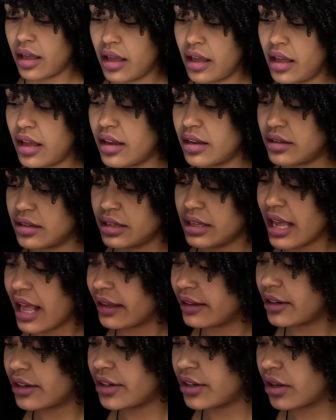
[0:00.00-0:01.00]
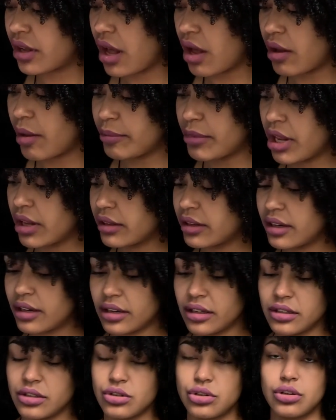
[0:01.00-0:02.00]
And yeah, there you go. I'm not
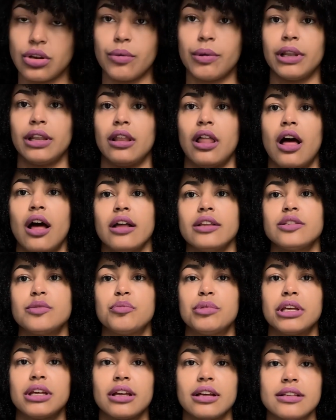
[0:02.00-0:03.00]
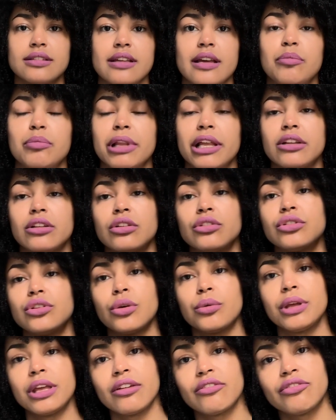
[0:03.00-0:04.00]
gonna show a lot because I plan on
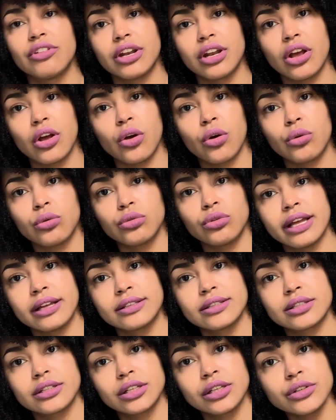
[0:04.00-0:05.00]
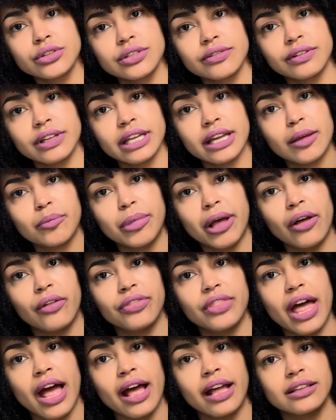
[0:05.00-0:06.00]
doing a video exclusively
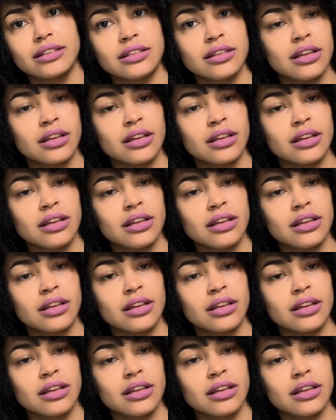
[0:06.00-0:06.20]
about that,